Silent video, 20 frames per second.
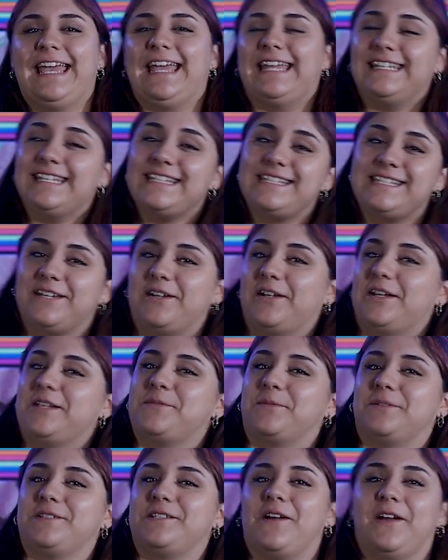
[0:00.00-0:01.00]
In this
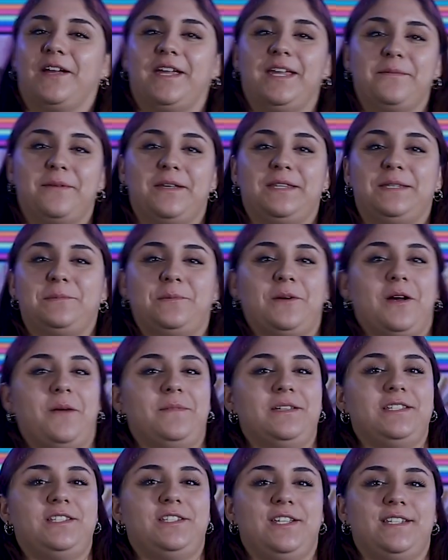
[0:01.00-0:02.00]
series, we're talking about the
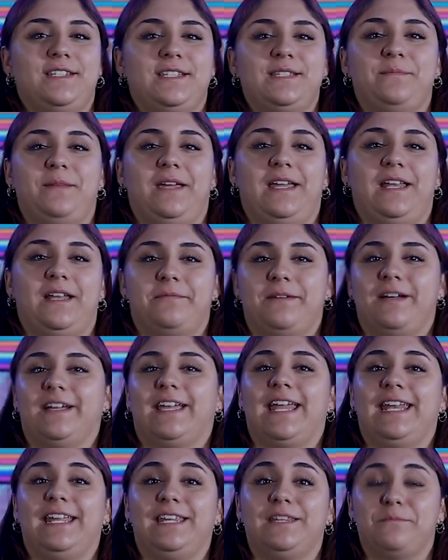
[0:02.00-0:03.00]
promise Jesus made about
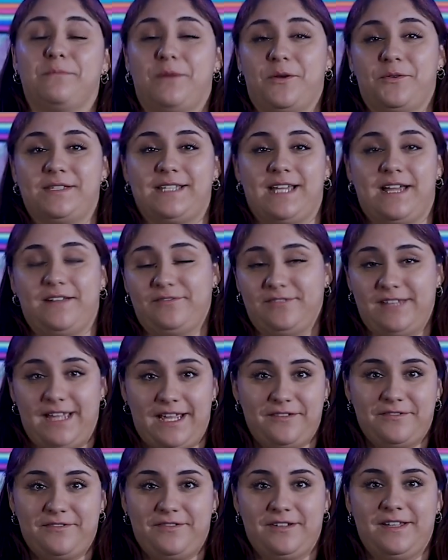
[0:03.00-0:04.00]
getting the most out of
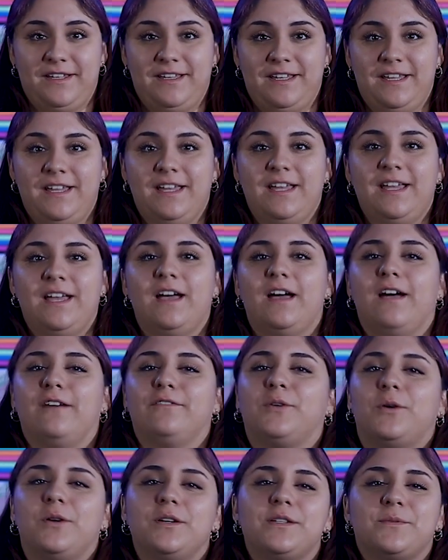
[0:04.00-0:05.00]
life.
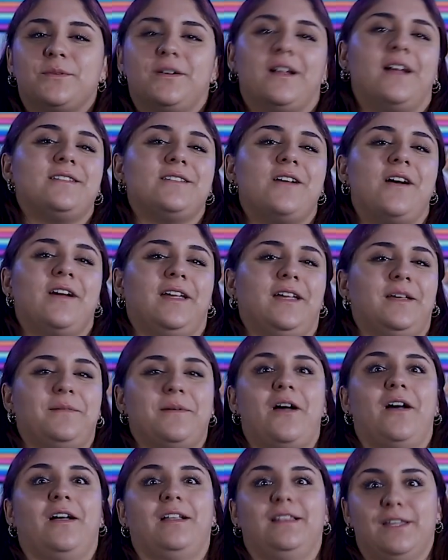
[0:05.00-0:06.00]
Of course, we're not talking
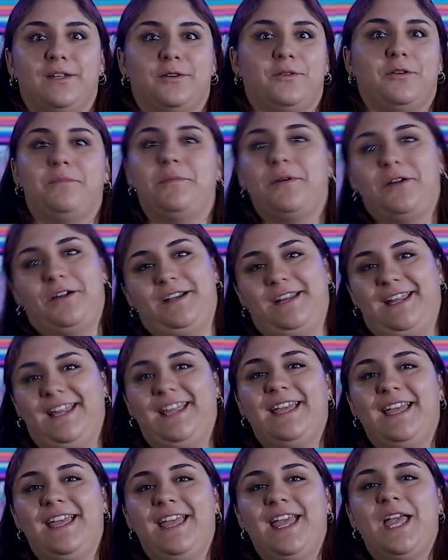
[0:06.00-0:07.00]
about a literal
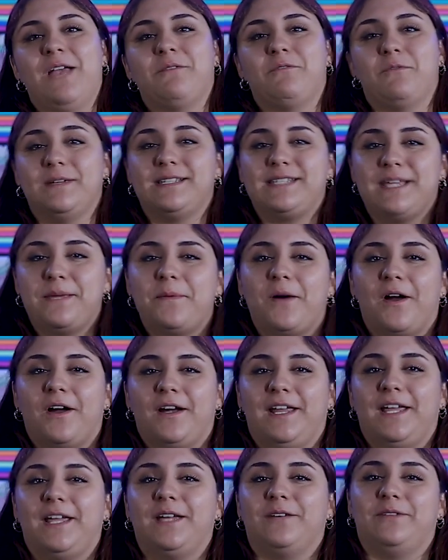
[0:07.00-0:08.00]
party. When we say
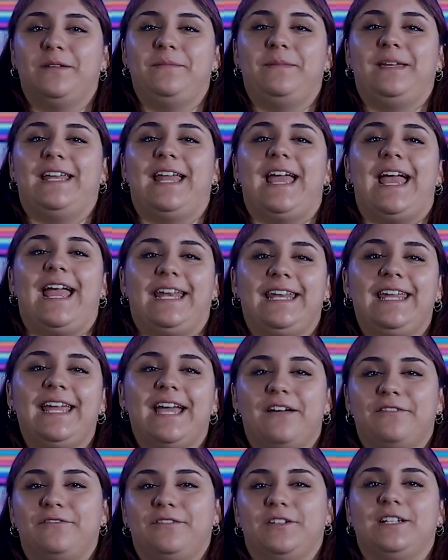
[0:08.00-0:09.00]
party, we mean any
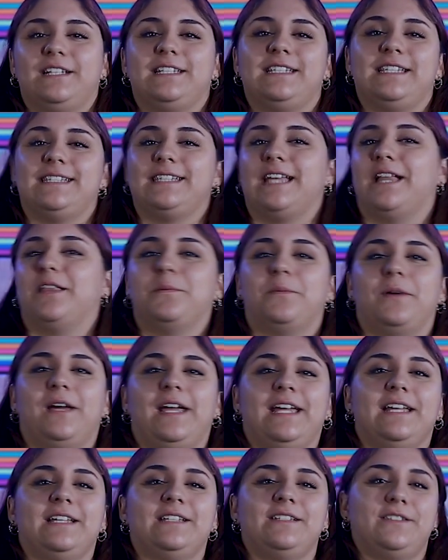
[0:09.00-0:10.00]
effort to
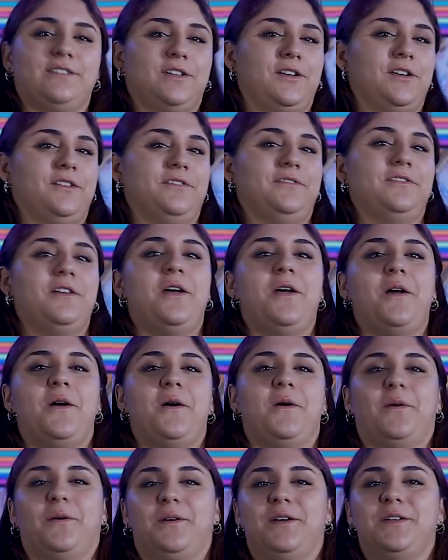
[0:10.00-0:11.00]
celebrate, serve,
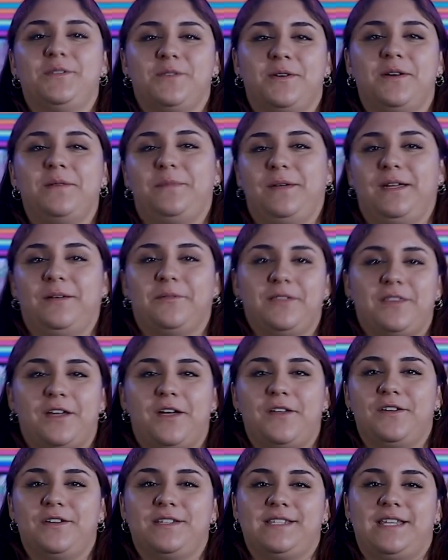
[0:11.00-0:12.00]
or enjoy being with
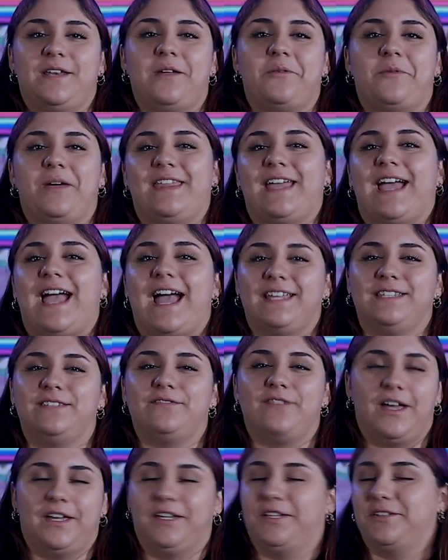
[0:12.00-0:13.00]
others in a way that adds
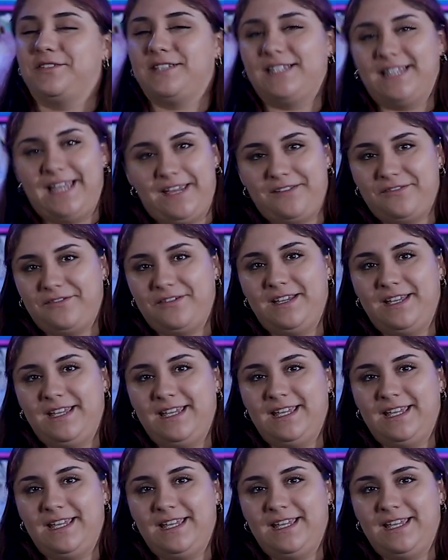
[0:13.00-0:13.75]
value to life.